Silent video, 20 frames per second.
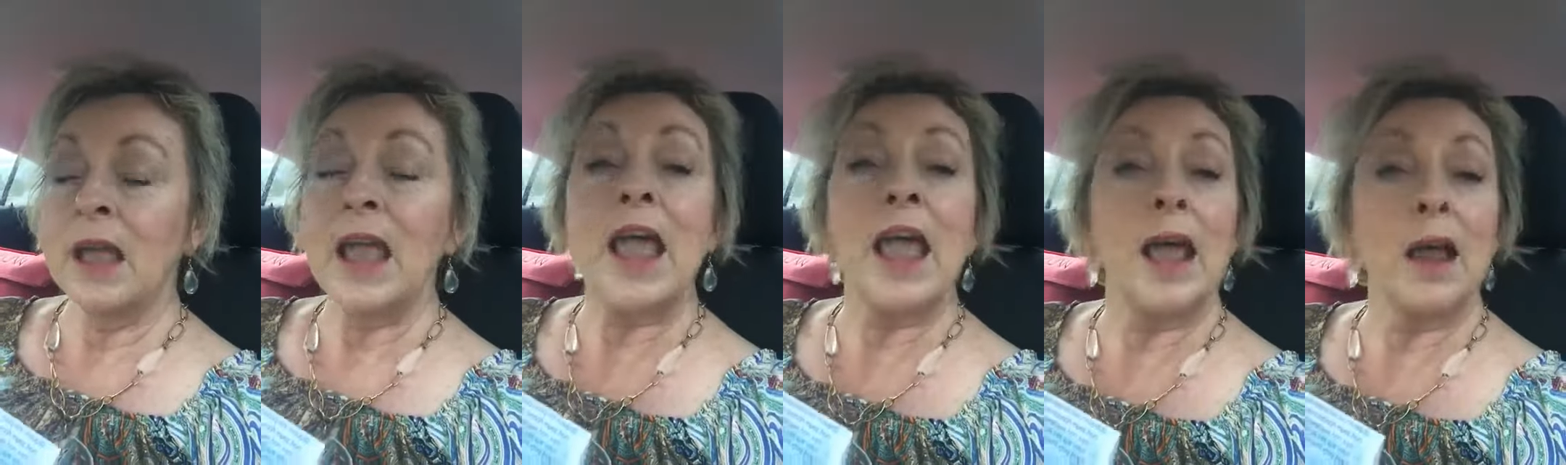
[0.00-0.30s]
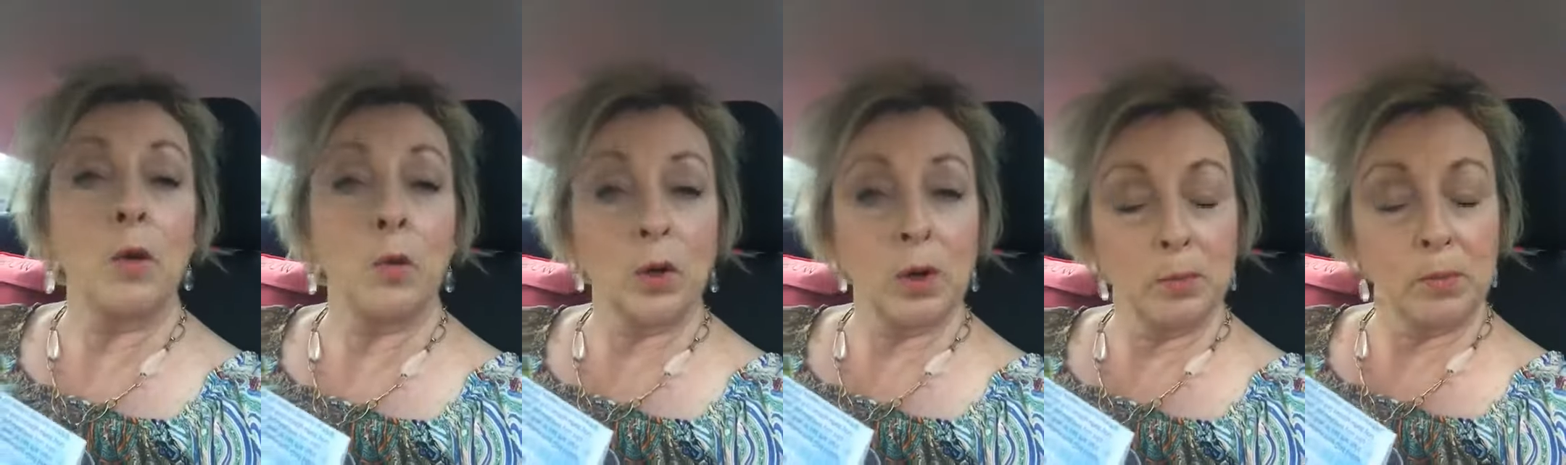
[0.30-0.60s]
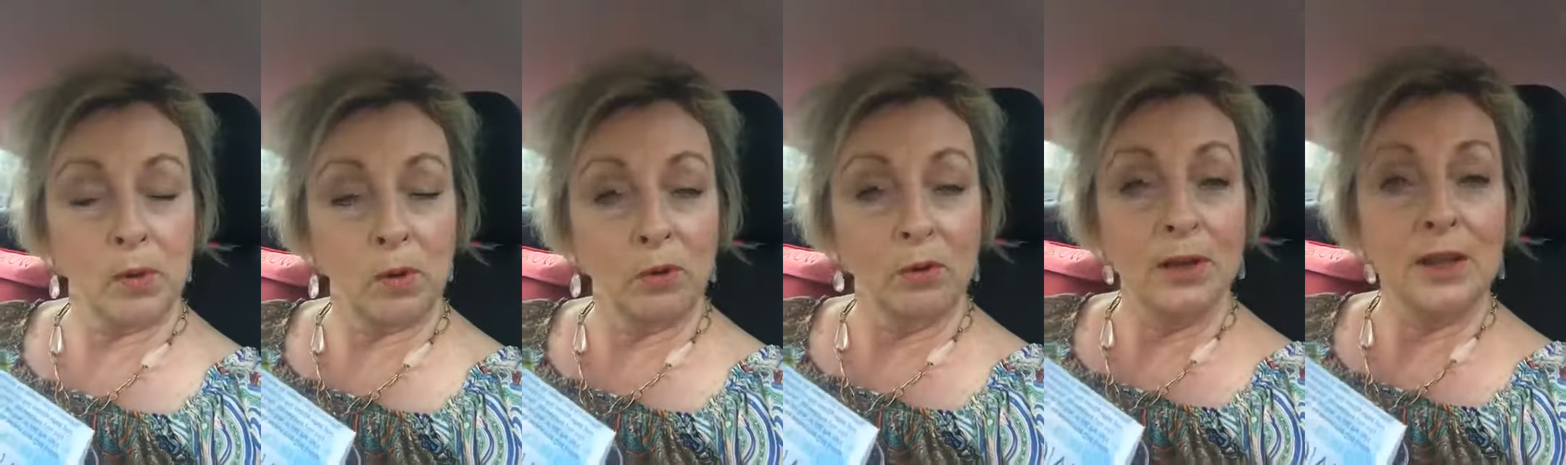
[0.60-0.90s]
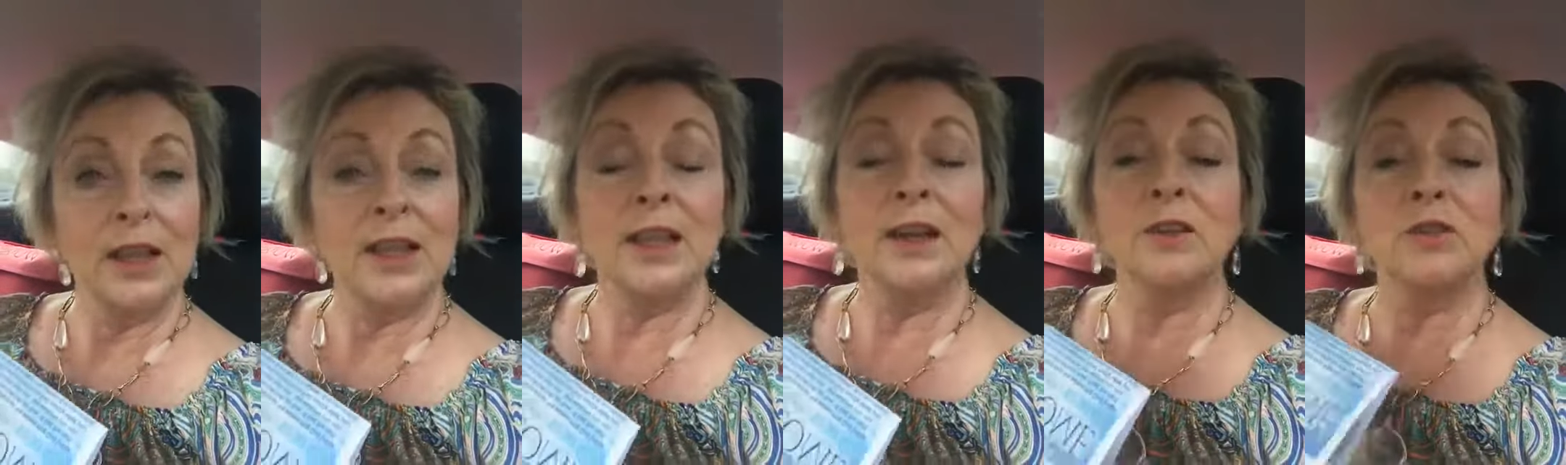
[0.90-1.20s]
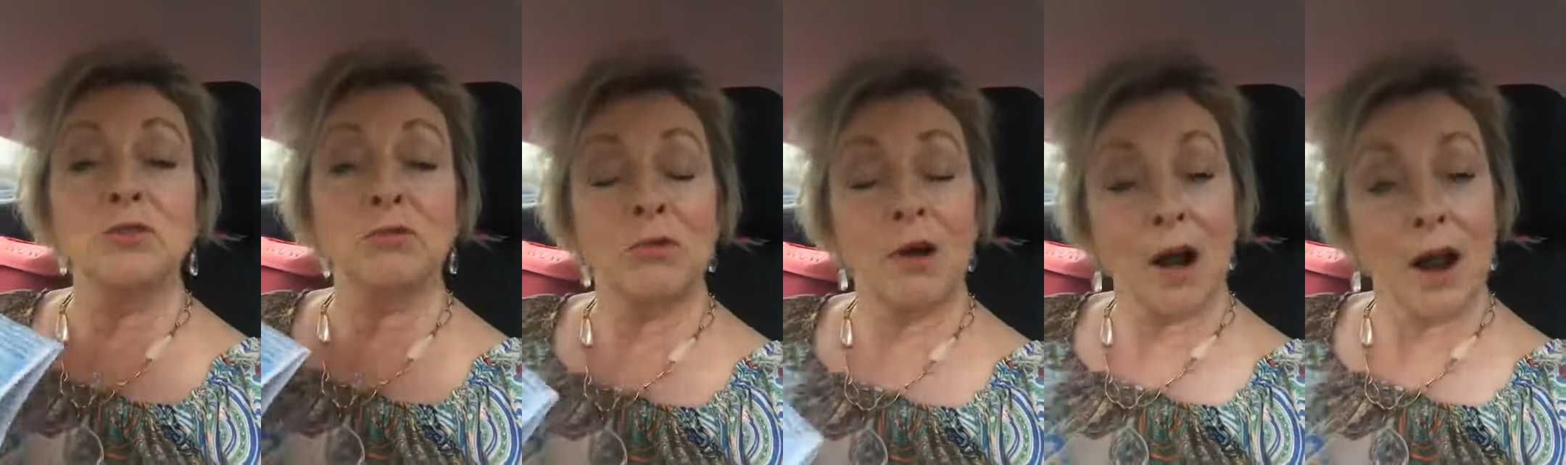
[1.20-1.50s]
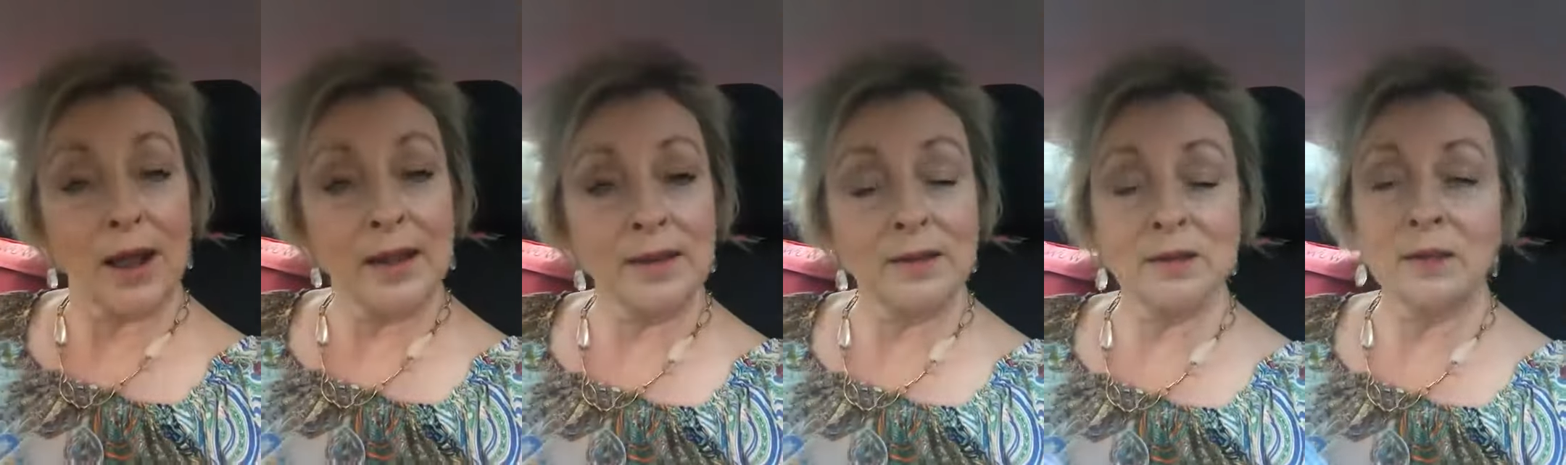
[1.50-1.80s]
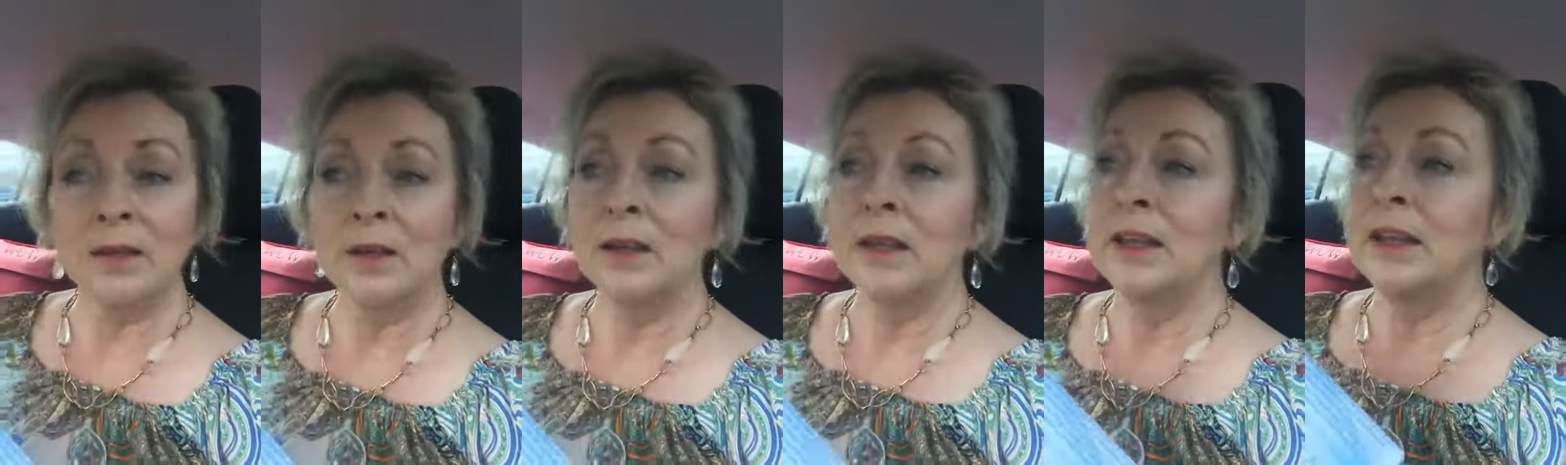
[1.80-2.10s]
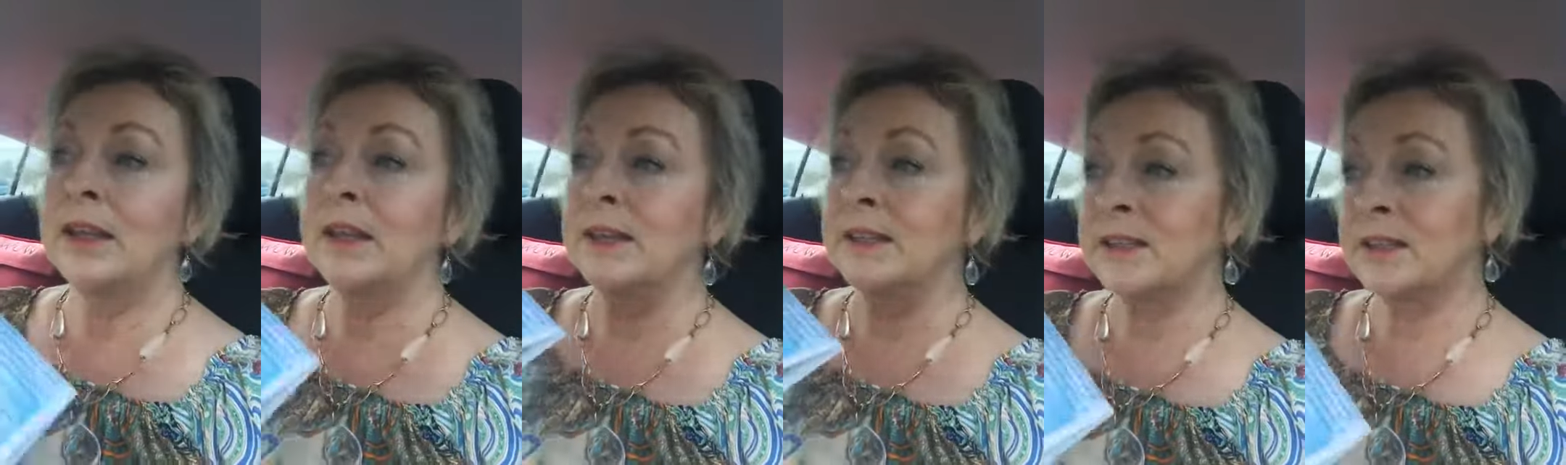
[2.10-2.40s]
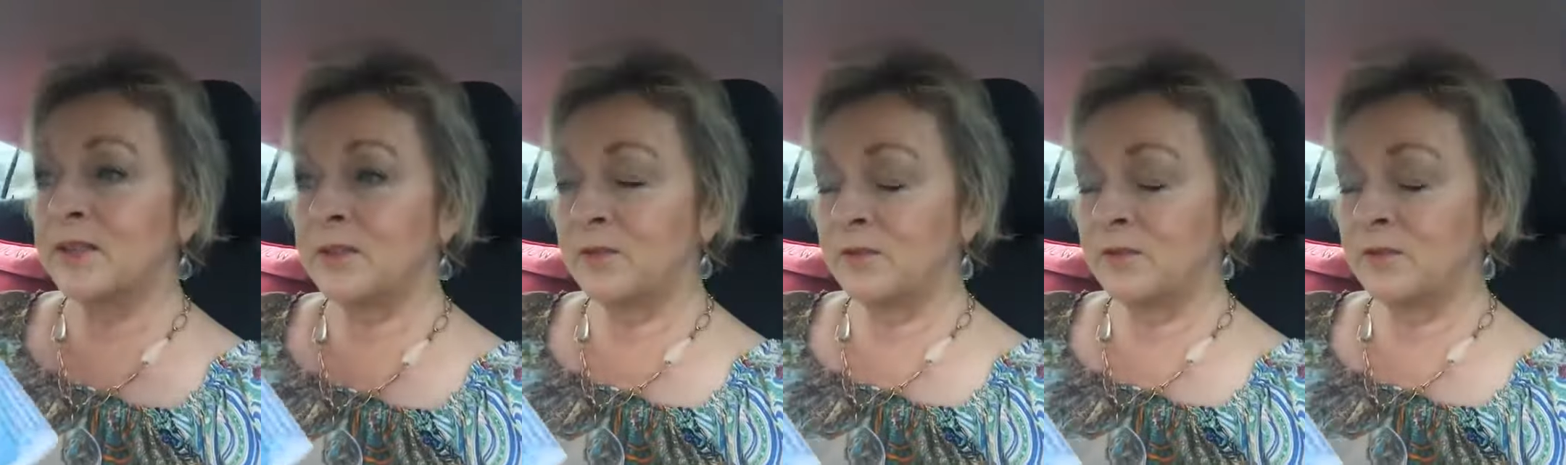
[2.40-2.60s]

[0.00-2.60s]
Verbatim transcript: equitable. It is right. It is